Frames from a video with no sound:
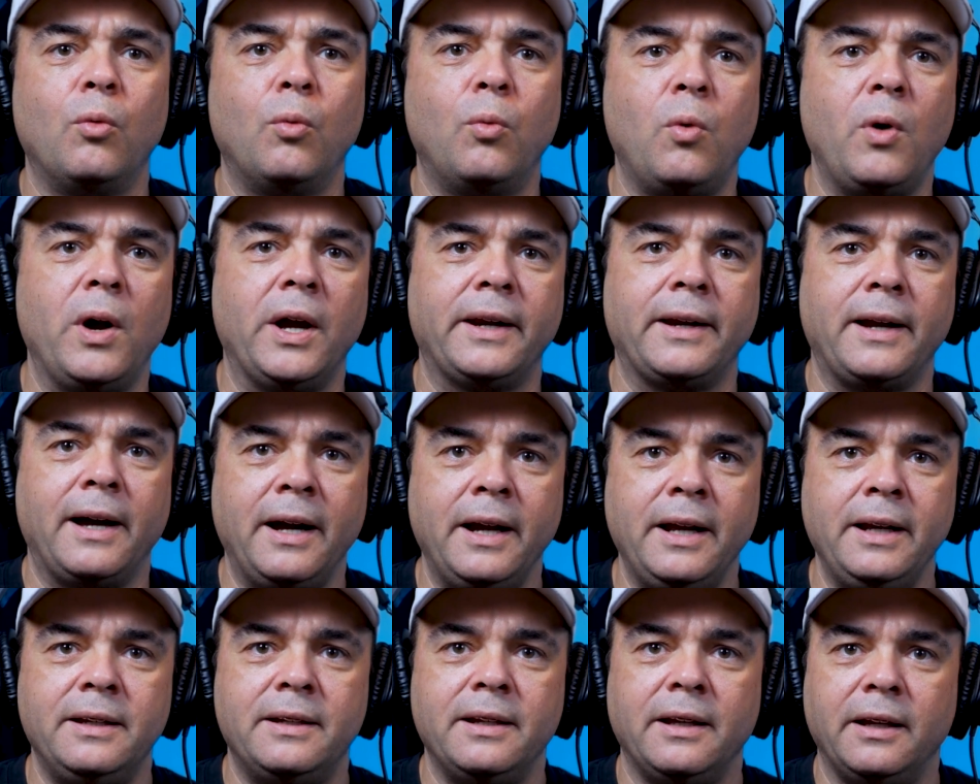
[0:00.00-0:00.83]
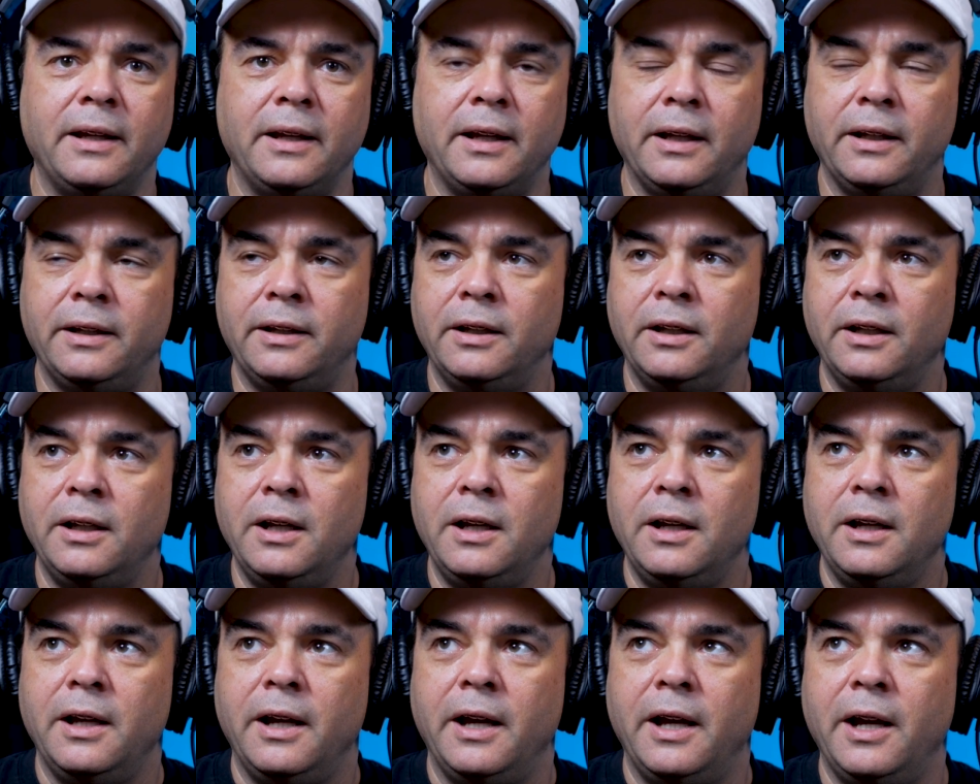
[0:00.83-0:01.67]
when I did,
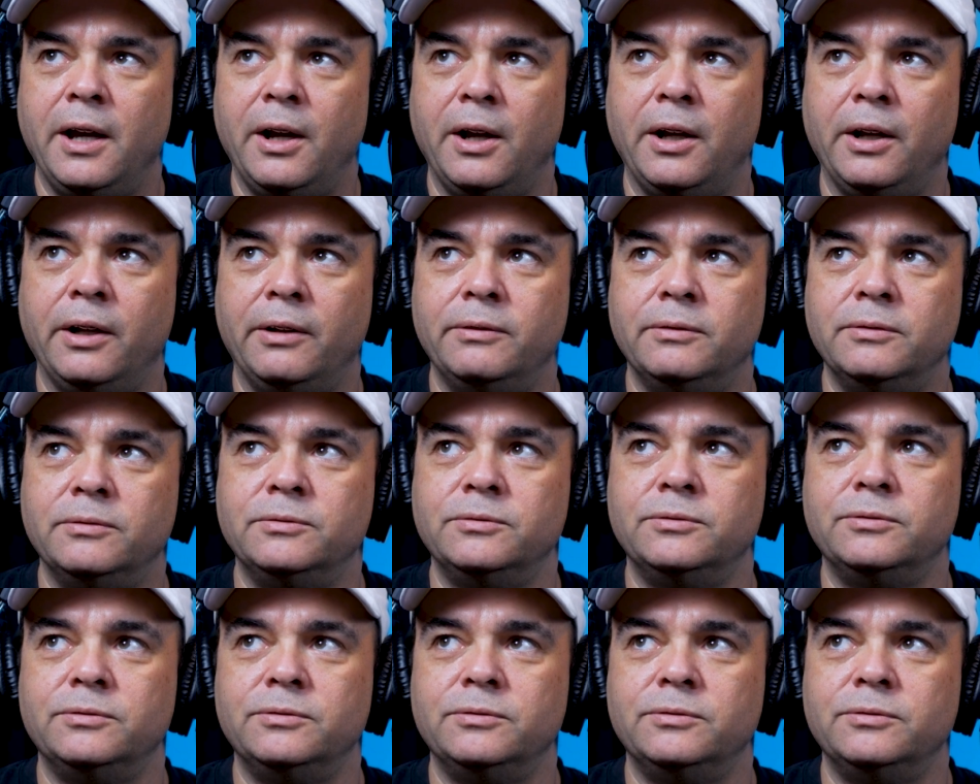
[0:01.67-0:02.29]
you